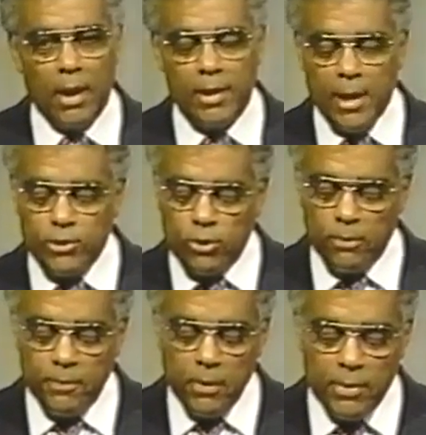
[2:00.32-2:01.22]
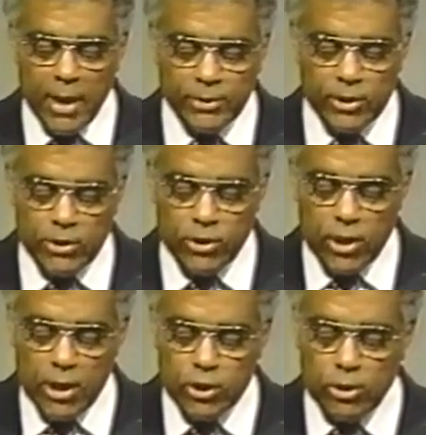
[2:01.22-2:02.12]
And as you feel that
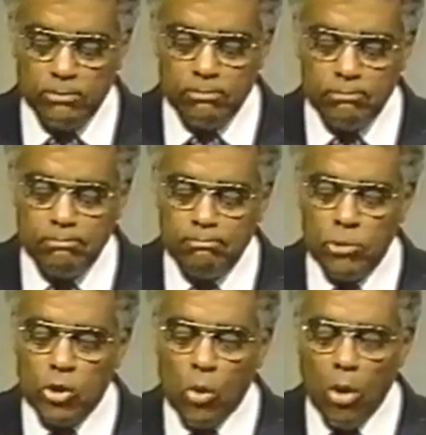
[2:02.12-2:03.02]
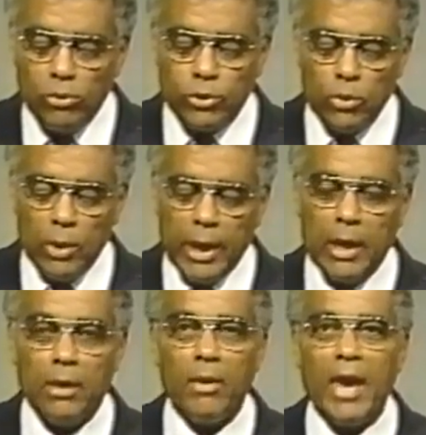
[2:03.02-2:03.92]
sensation, you also
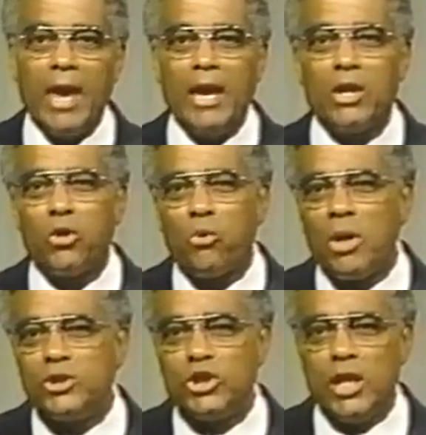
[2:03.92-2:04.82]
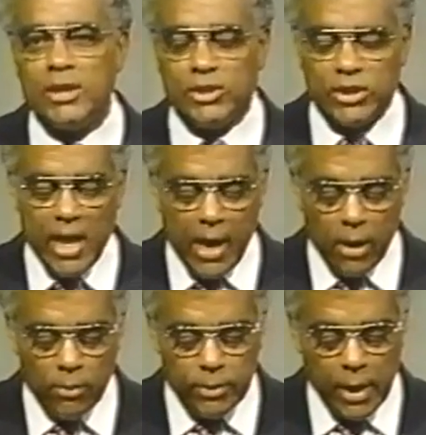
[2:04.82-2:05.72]
hear a crunching
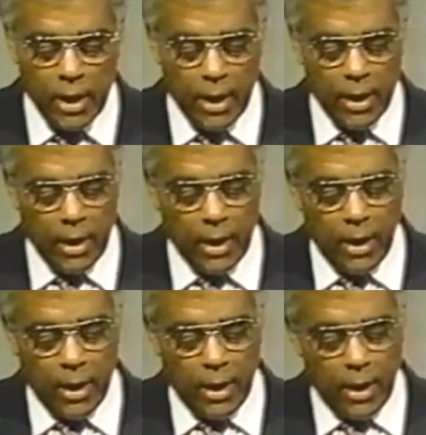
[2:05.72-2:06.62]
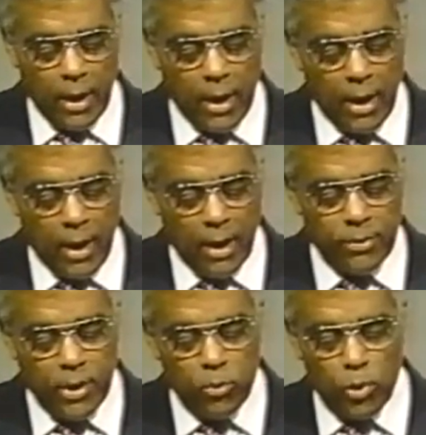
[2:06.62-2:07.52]
sound.
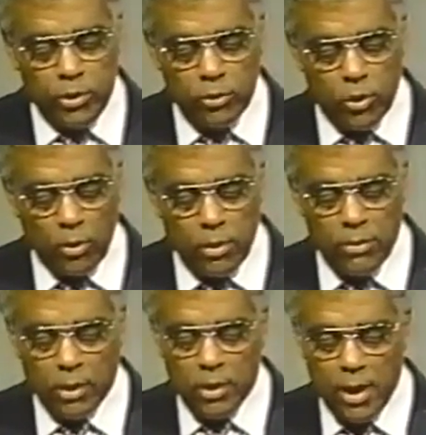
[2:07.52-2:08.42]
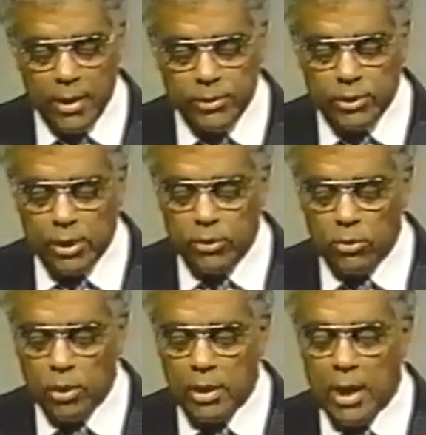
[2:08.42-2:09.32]
And then when you turn on the lights and
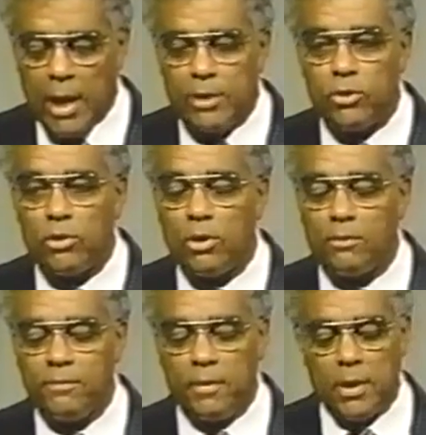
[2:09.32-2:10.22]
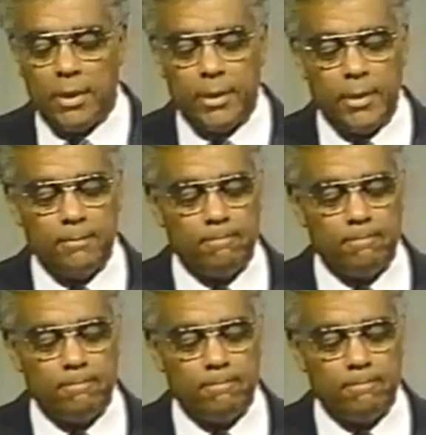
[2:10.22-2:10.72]
you look under your foot,